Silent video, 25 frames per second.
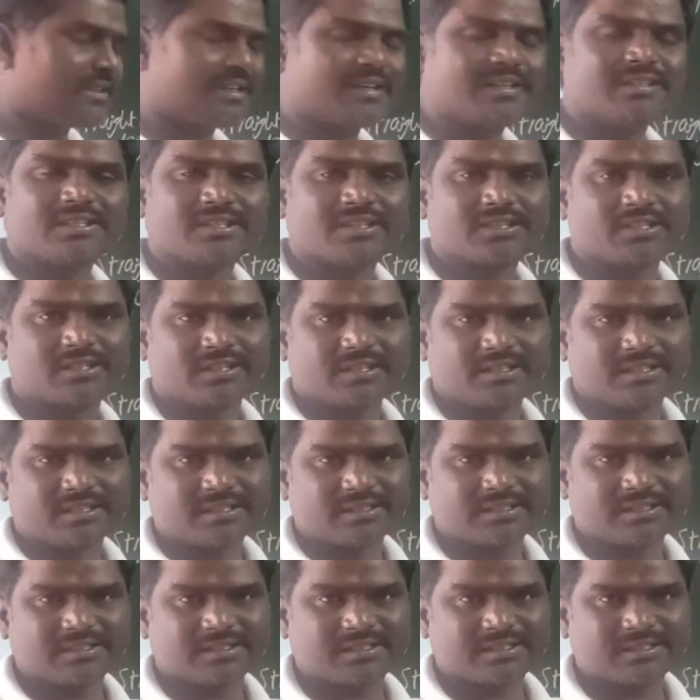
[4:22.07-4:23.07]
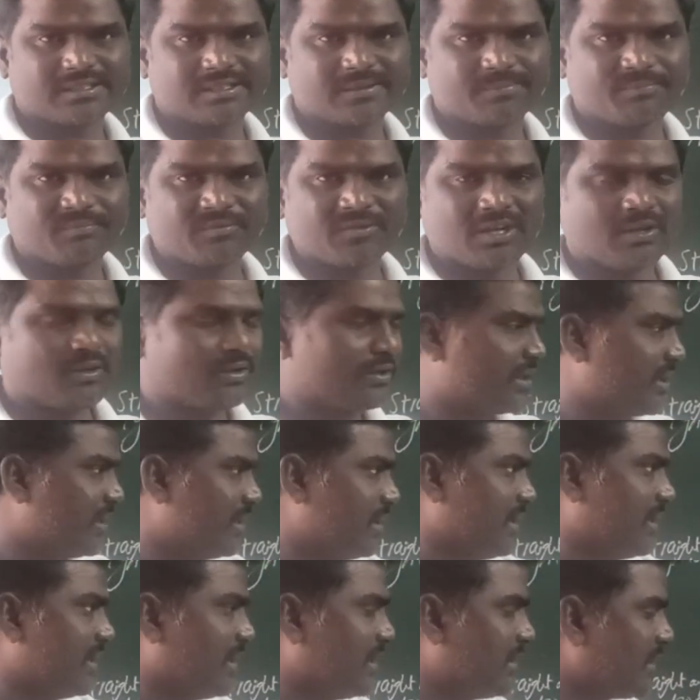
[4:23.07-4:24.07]
360 degrees.
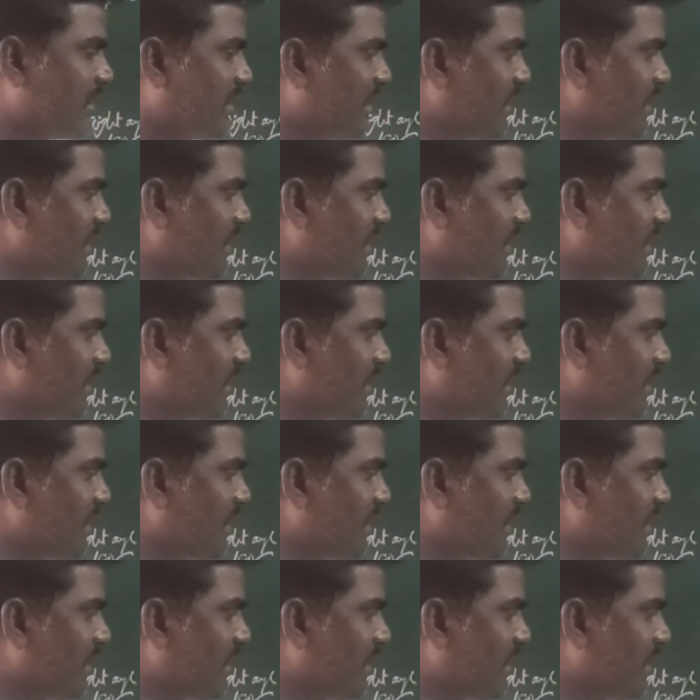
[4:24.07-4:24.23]
Okay, in